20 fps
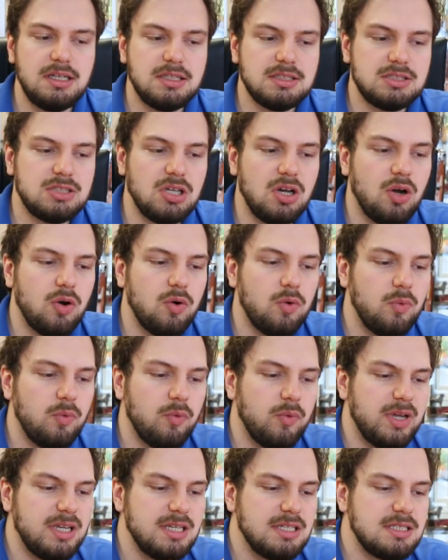So
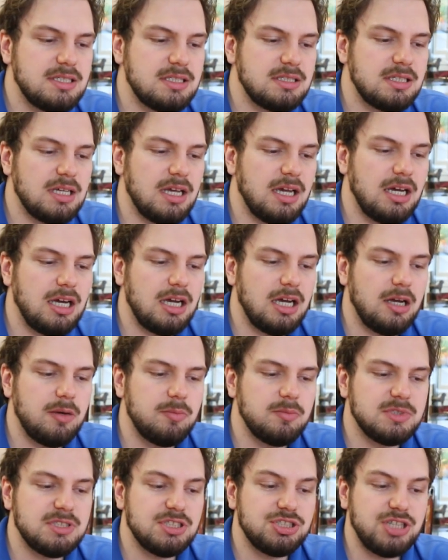with
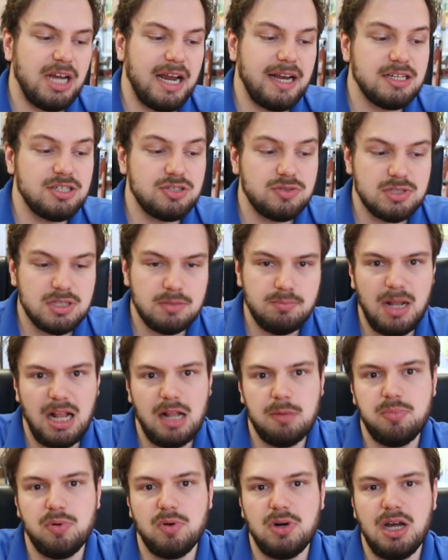um, the change to the
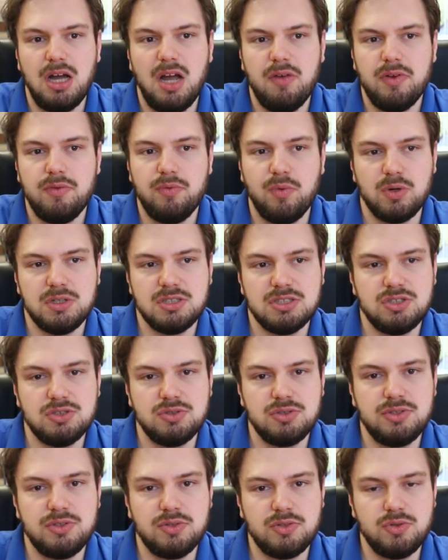bell puller we wanted to
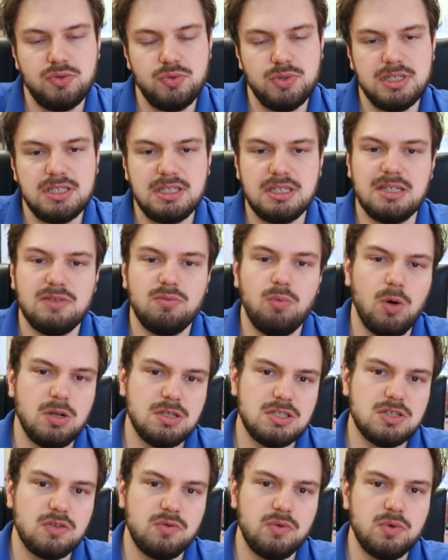do it in
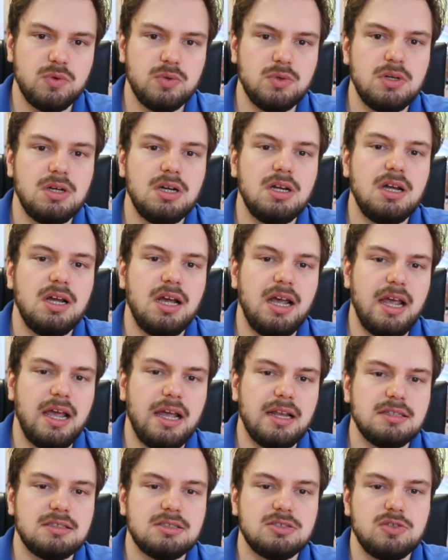one screw
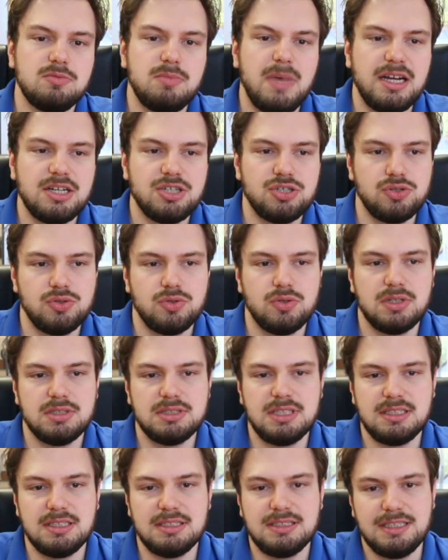and to make sure
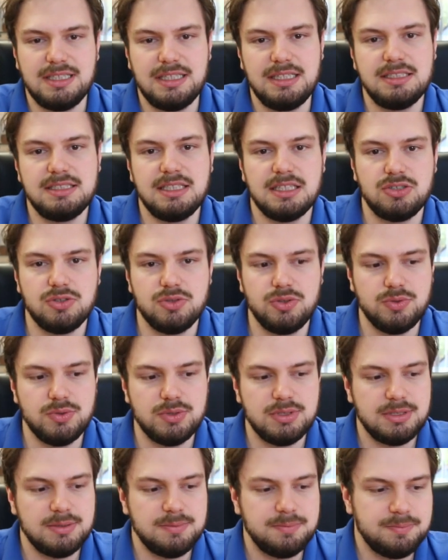that it's easier to
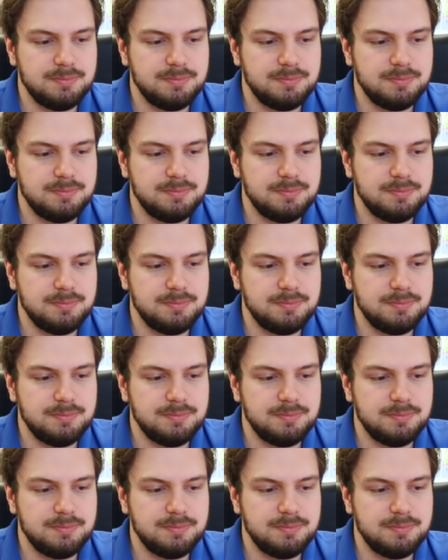use.